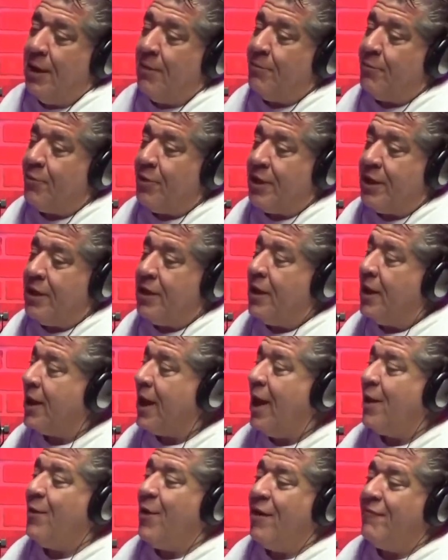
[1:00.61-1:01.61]
I'm pretty
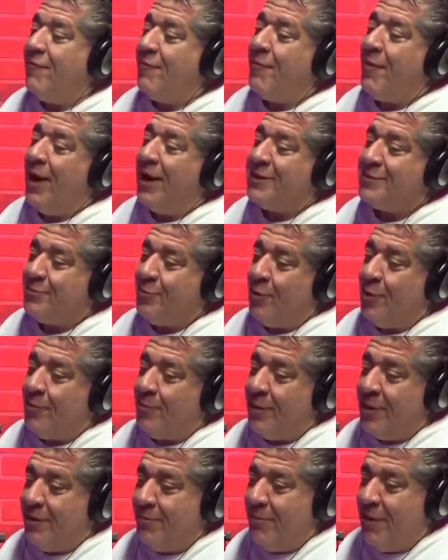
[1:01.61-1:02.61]
like, I don't have a
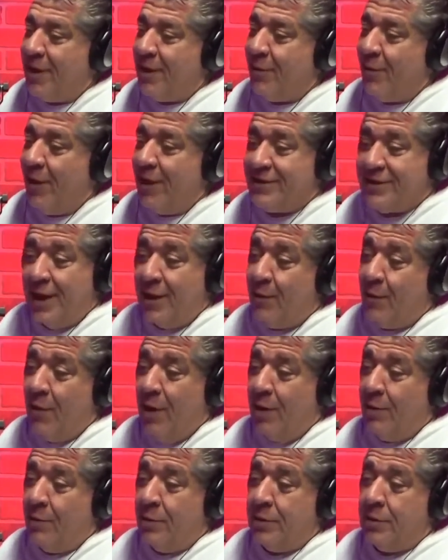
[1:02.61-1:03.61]
passport, but in many ways I don't
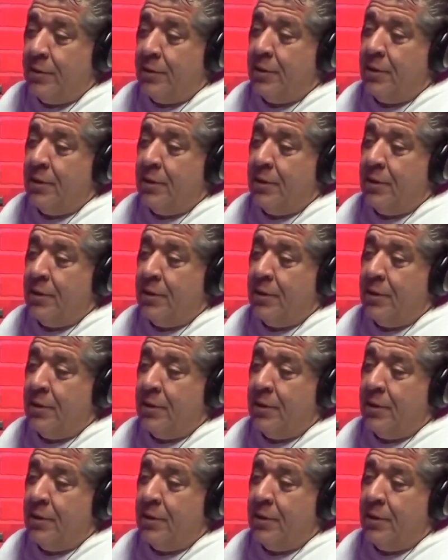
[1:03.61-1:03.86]
want one.